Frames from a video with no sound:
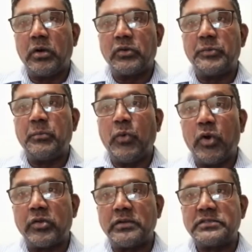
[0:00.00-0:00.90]
good
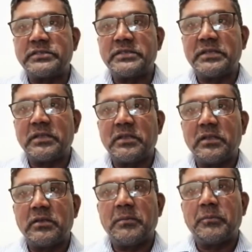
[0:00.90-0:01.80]
morals,
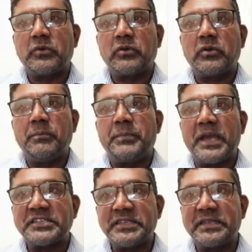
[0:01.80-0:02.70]

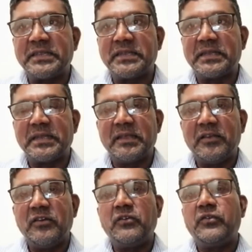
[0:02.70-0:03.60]
compassion,
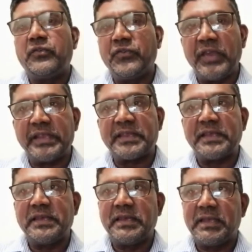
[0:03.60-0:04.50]

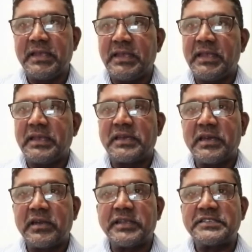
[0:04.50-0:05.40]
faith,
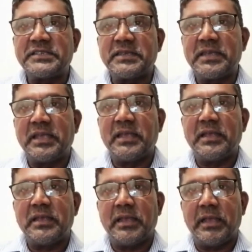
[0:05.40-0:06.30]
courage,
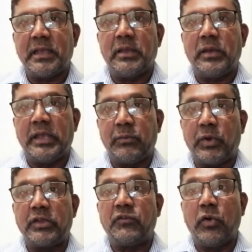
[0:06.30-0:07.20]
and
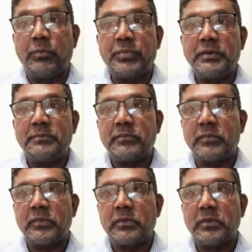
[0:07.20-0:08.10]
one of hope.
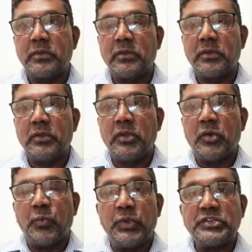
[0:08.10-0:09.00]

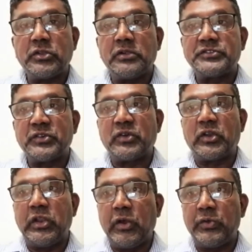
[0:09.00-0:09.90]
We should also
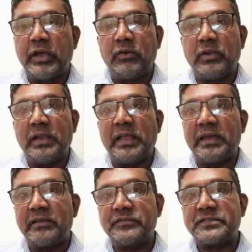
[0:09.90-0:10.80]
clothe our
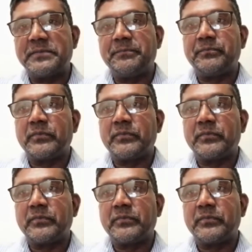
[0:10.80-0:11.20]
lives